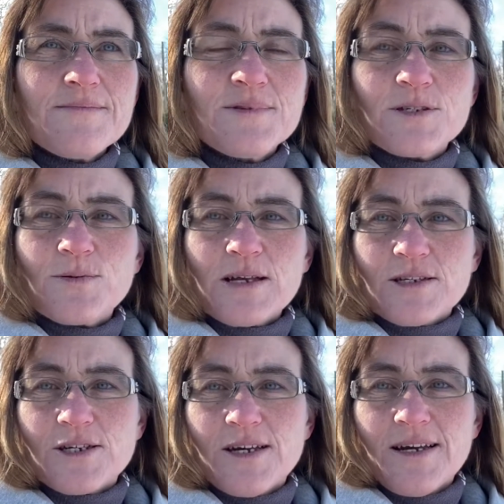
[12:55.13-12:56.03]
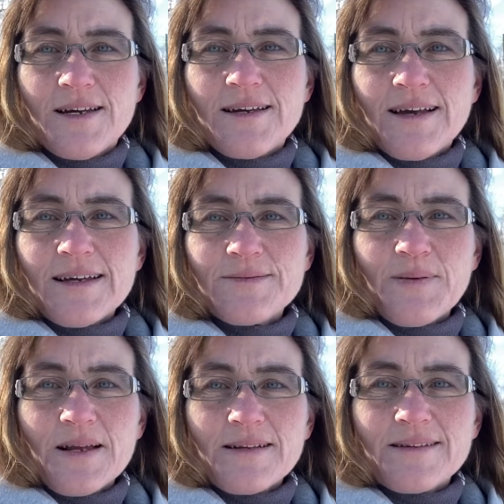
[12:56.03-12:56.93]
switch has
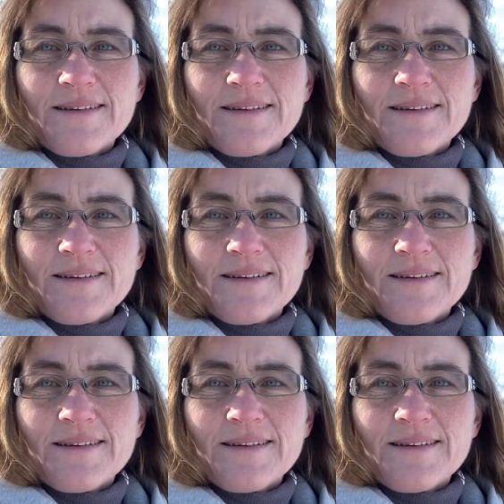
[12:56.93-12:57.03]
been